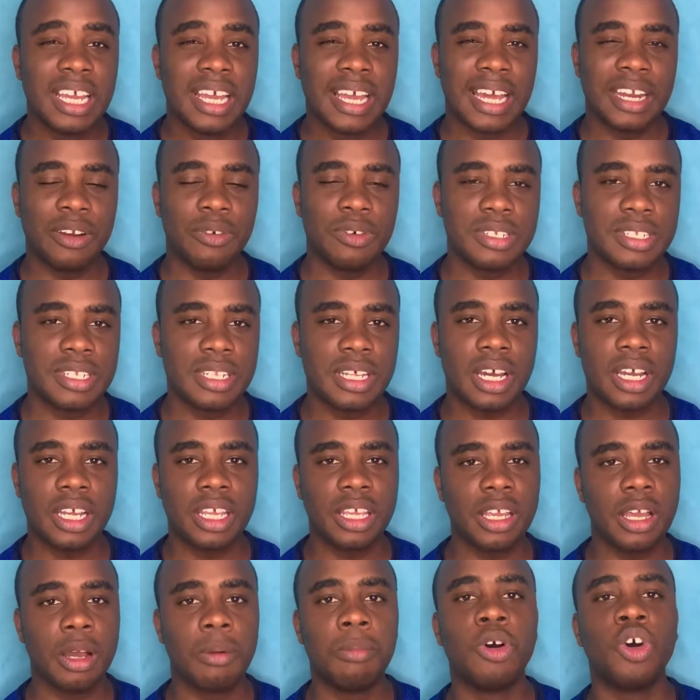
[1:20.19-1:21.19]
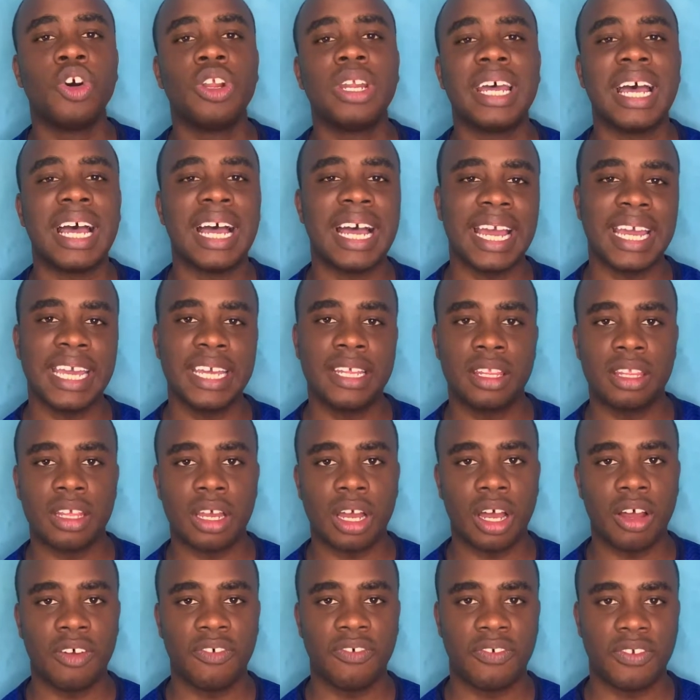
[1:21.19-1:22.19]
and it was talking about the height
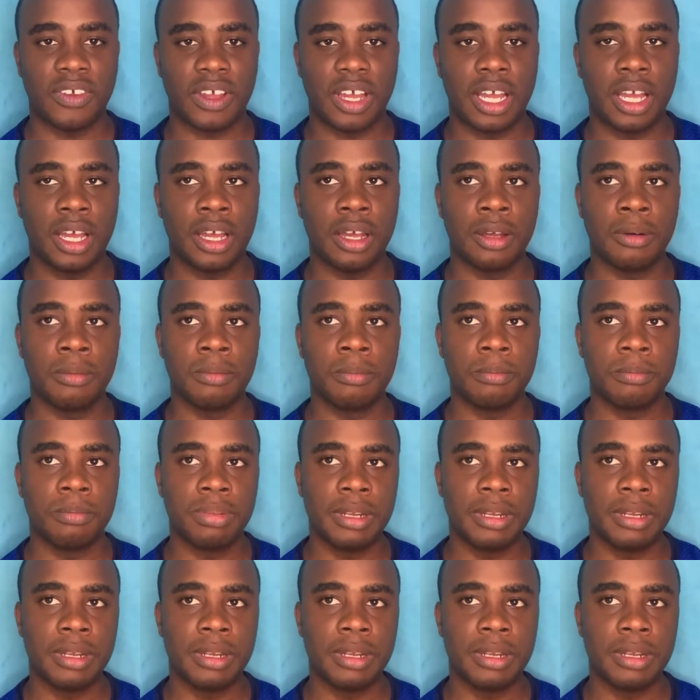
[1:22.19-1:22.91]
of um,